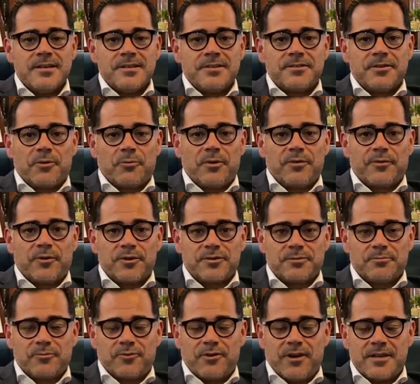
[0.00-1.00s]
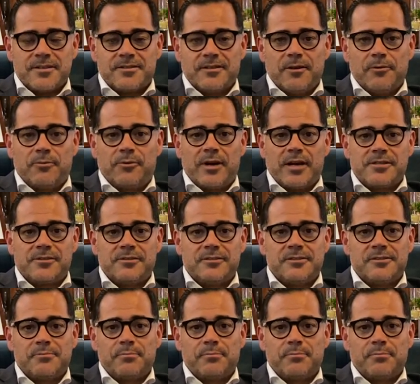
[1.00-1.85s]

So we've got some great celebrations